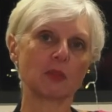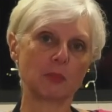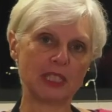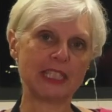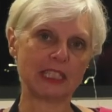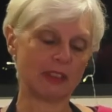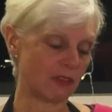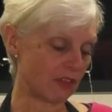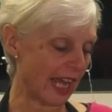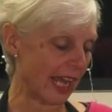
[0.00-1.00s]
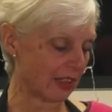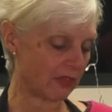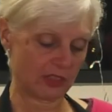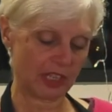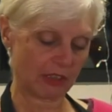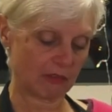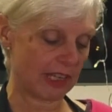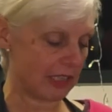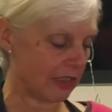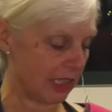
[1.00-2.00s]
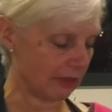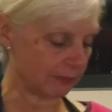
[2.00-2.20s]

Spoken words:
completely flat for decorating.